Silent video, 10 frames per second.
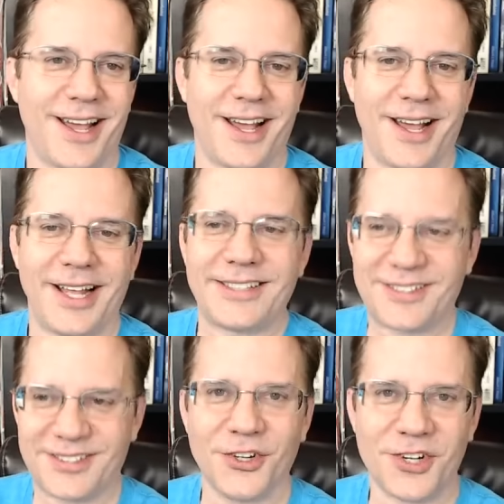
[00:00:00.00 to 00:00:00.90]
it's
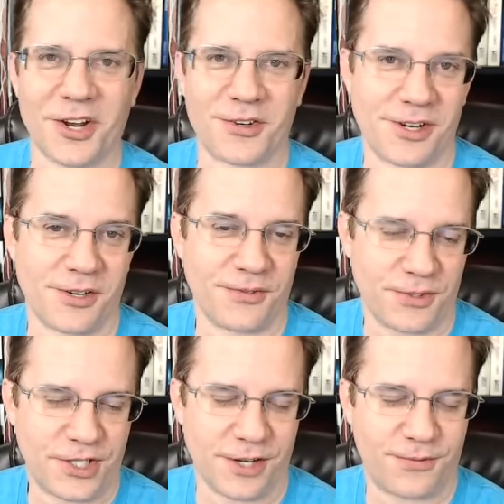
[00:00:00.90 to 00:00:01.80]
still not
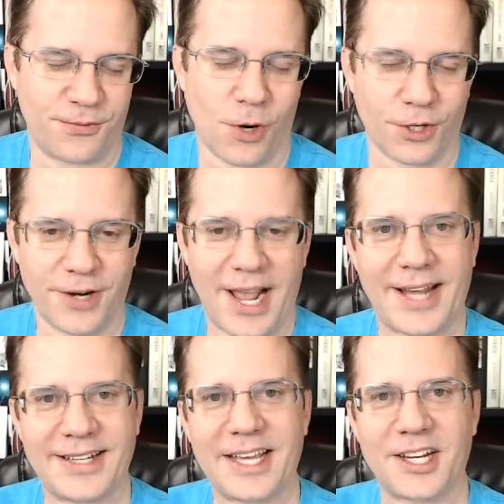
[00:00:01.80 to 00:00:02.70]
enough water. I had
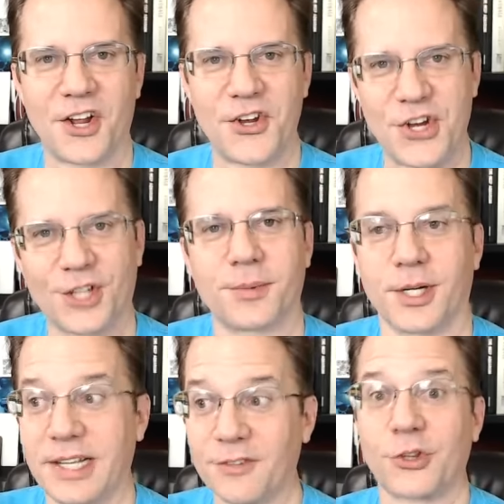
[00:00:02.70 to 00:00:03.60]
to get another bottle.
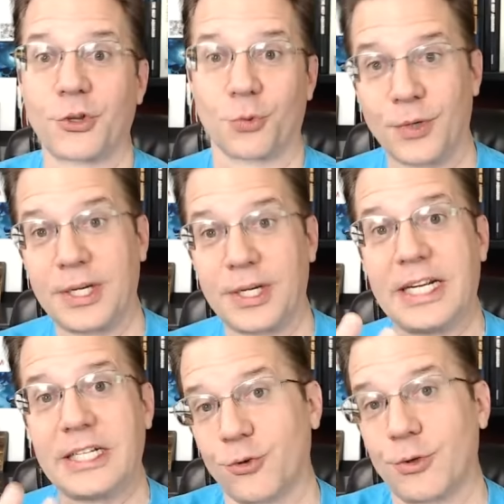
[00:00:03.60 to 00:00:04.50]
That was three
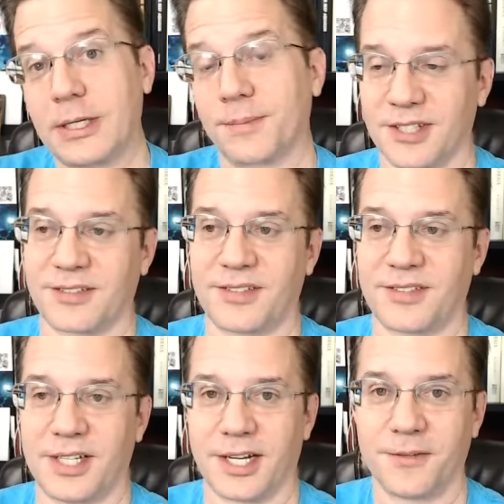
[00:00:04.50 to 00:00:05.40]
trips to the sink
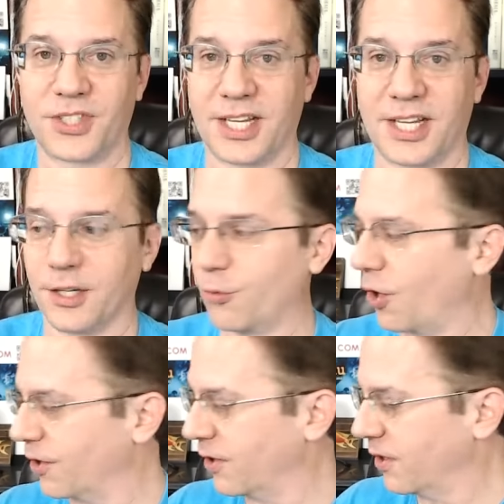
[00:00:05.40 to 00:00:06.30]
to get enough
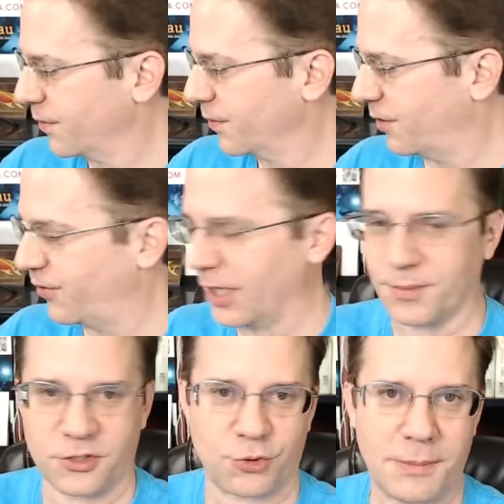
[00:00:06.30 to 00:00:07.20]
water to fill up this
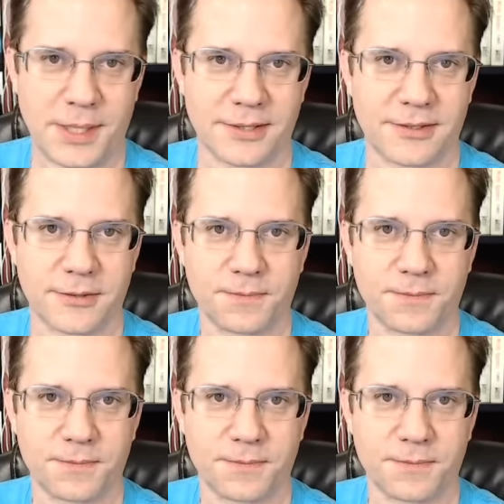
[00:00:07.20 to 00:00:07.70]
tree base.